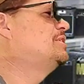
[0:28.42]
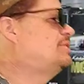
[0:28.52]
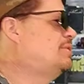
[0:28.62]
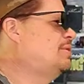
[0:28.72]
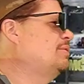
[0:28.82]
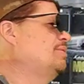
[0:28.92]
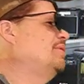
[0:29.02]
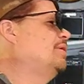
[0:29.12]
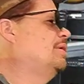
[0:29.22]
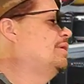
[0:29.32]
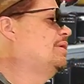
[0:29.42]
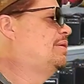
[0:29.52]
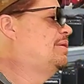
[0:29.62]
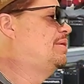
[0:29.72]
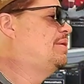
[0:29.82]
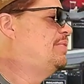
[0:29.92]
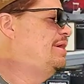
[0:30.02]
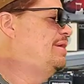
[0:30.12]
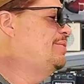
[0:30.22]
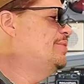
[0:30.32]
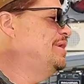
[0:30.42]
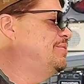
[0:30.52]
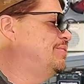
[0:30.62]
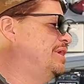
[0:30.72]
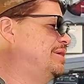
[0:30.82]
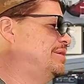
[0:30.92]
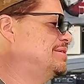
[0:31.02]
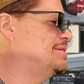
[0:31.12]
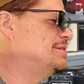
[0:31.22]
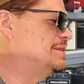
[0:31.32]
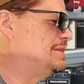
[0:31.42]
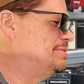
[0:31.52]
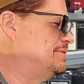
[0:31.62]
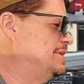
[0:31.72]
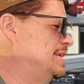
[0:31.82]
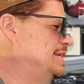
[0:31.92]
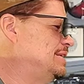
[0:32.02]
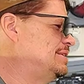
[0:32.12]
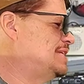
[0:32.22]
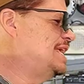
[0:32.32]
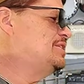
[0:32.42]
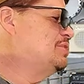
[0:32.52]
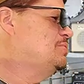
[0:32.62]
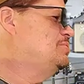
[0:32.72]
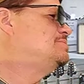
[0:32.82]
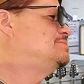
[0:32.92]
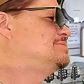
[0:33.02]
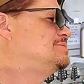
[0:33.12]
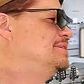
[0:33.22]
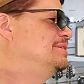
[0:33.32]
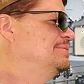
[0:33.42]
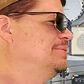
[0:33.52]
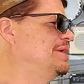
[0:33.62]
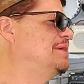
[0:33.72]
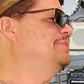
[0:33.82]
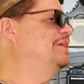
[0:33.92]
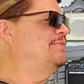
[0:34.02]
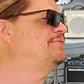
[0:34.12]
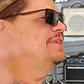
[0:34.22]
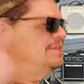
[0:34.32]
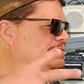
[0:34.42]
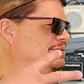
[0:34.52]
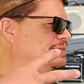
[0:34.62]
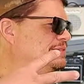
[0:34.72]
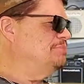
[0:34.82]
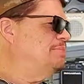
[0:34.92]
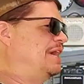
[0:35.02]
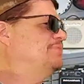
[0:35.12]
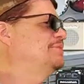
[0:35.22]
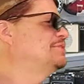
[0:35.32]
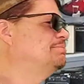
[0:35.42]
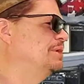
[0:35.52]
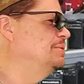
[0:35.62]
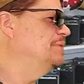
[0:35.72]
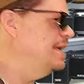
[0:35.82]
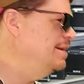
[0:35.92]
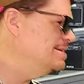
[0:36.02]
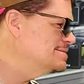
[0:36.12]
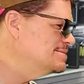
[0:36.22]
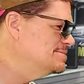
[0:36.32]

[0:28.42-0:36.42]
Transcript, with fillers: Store. Well, well, well. If it ain't Tattoo. What up, motherfucker? You back for some more now?